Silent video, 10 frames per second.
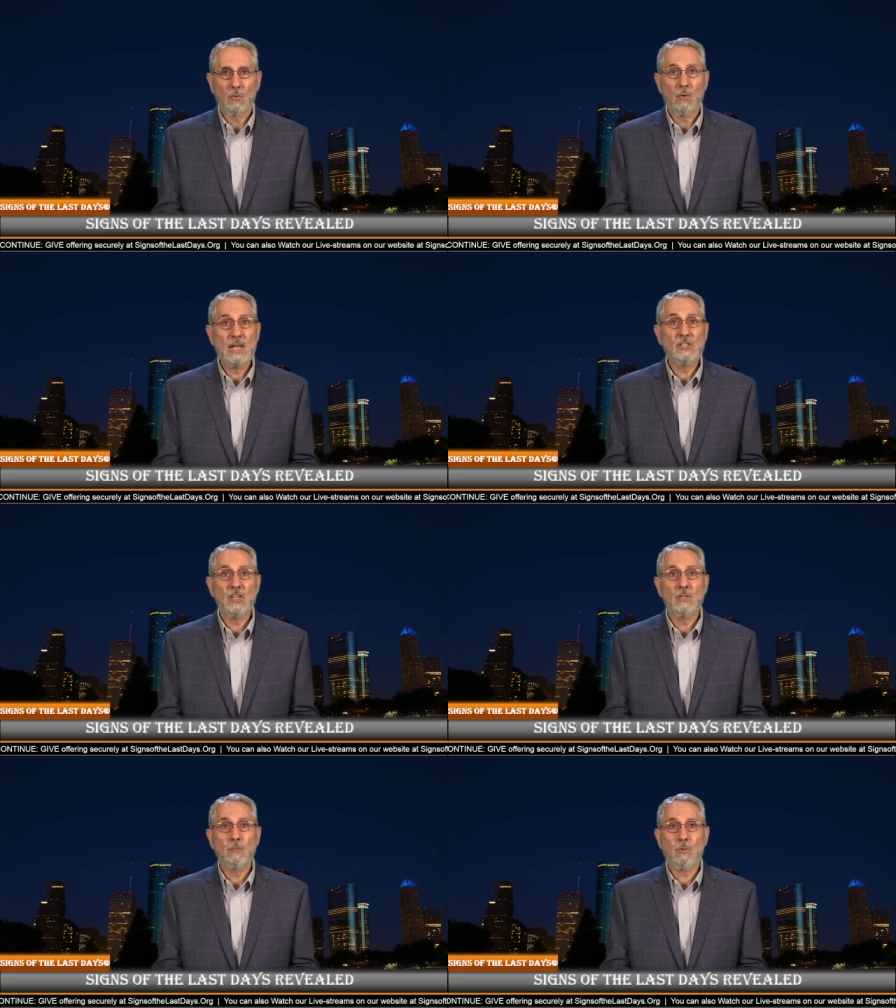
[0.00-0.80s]

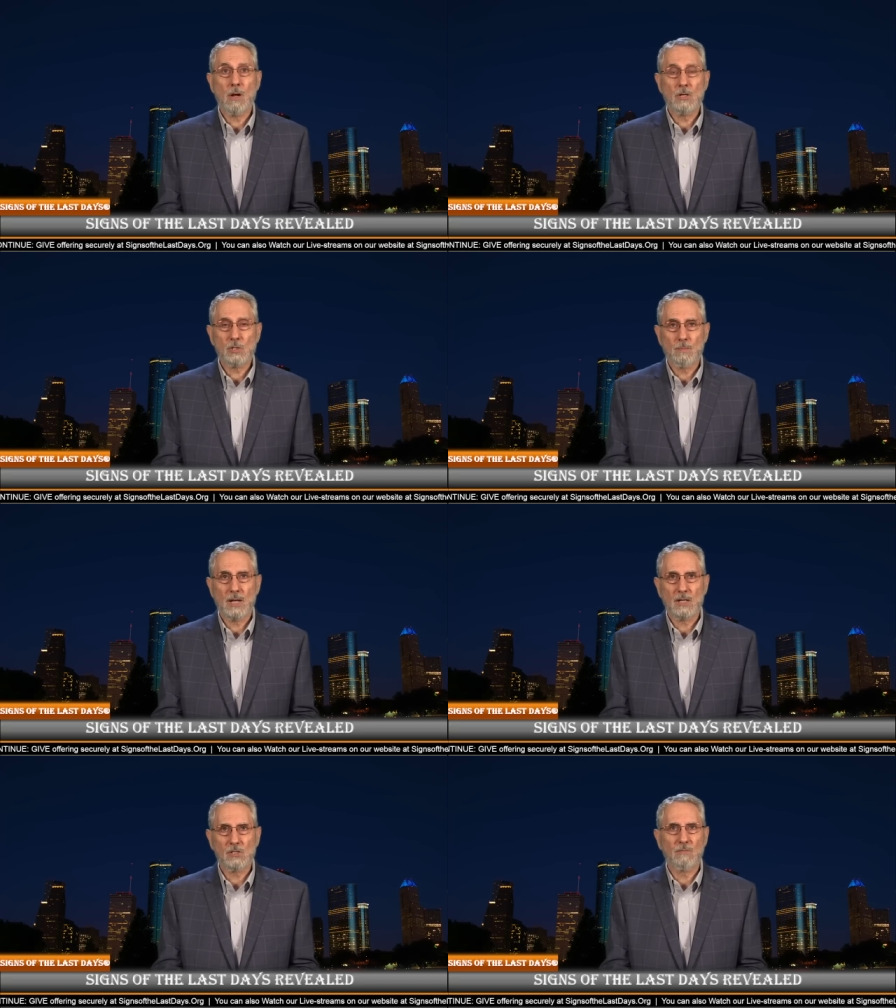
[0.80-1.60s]
raising the
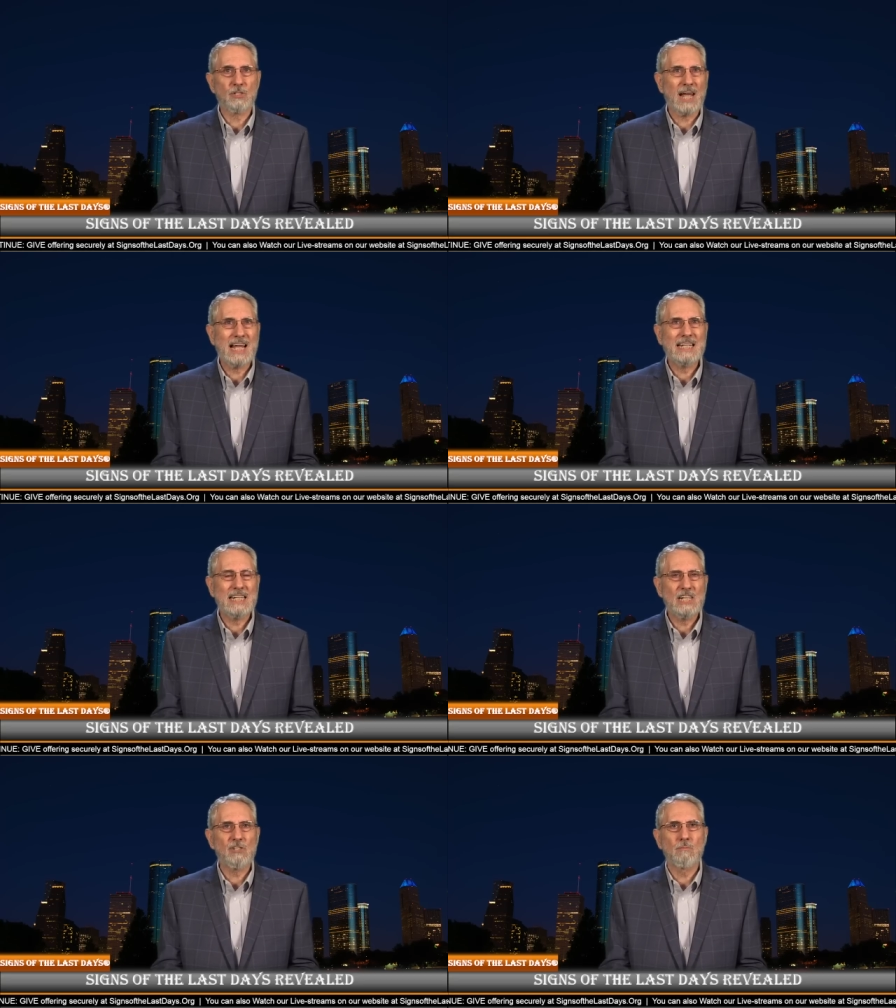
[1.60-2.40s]
prospects of
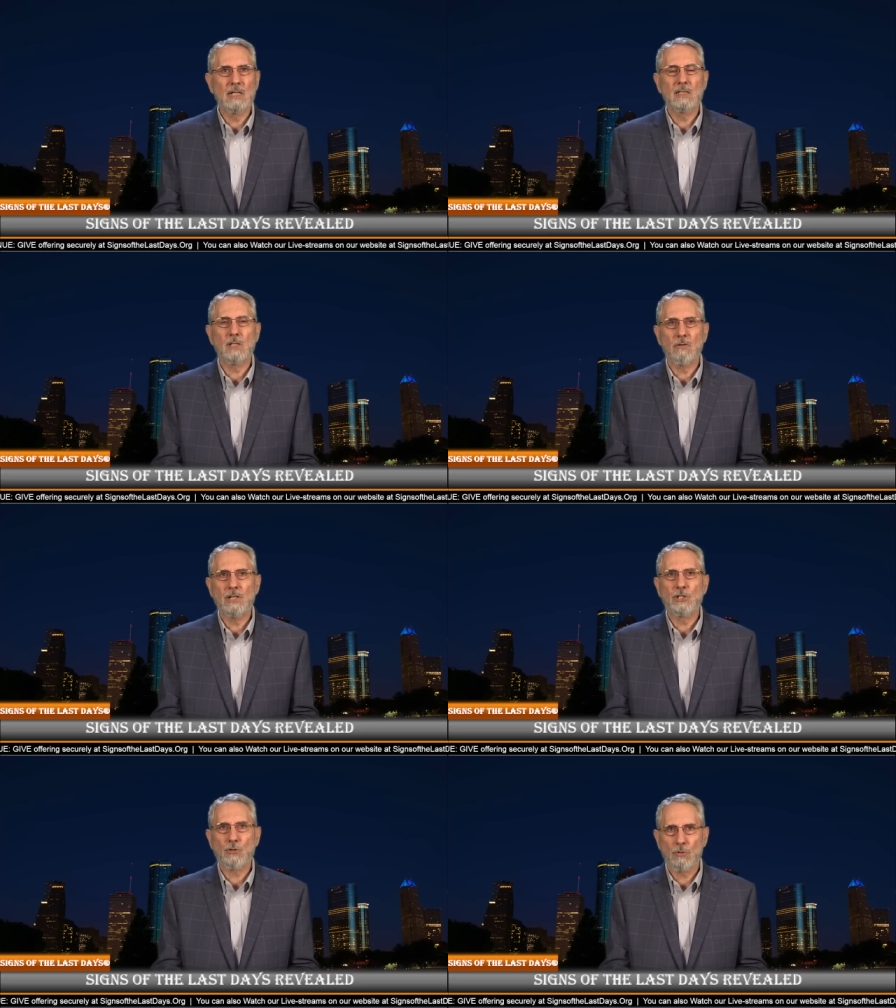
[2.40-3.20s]
Chinese
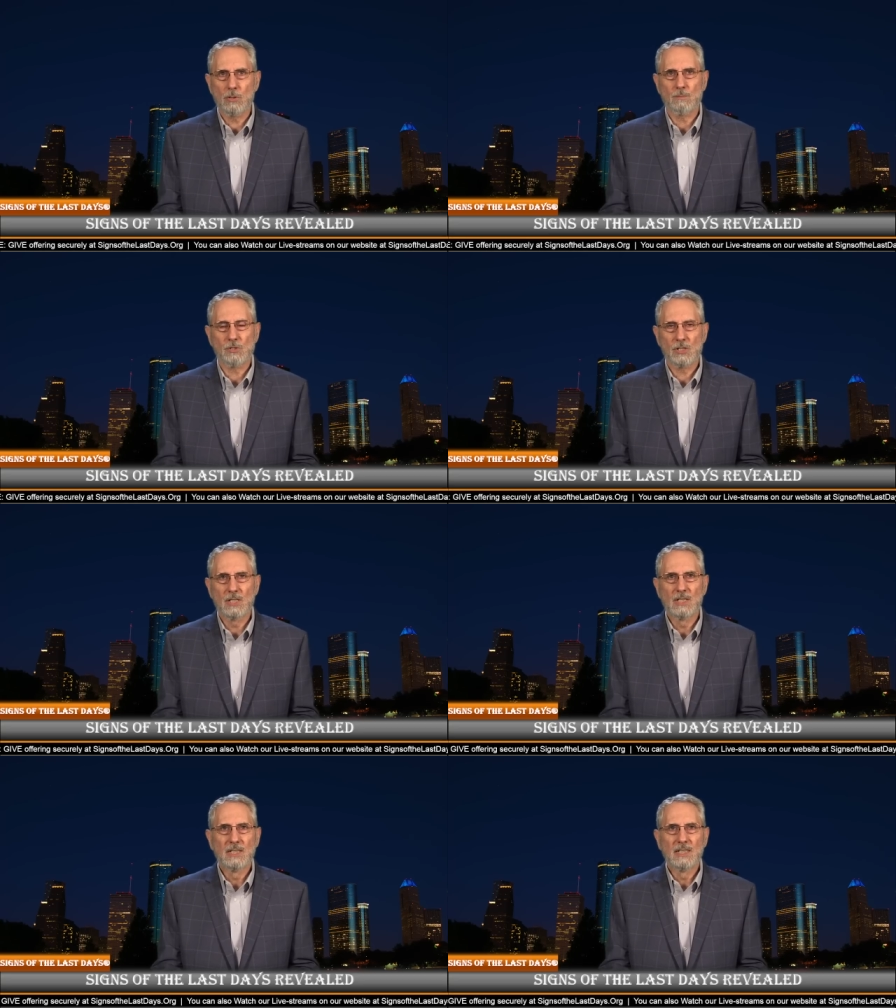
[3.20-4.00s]
military troops,
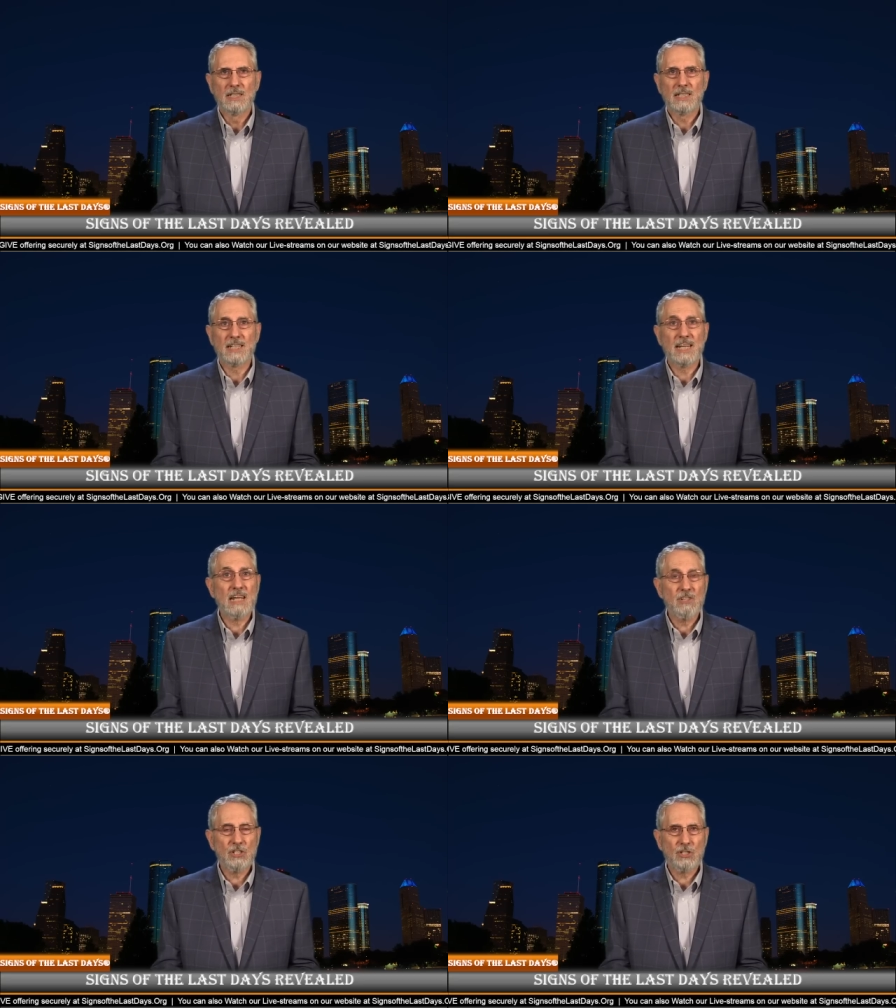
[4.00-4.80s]

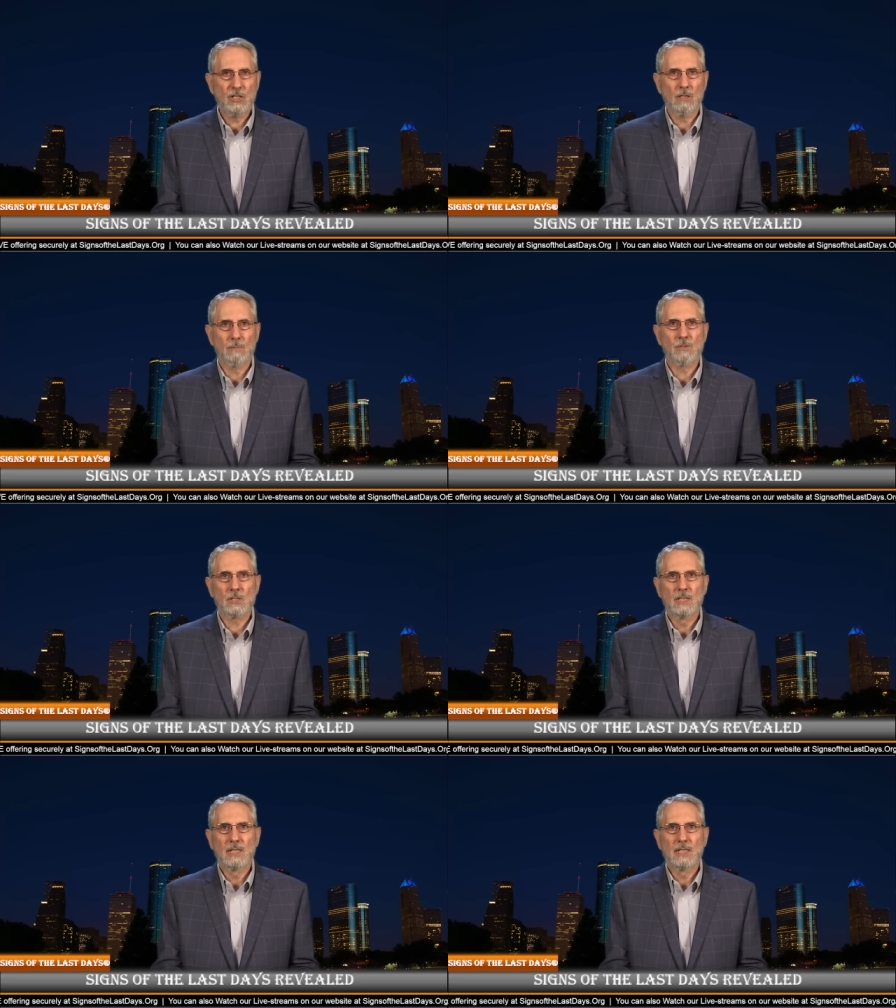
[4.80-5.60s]
Navy ships,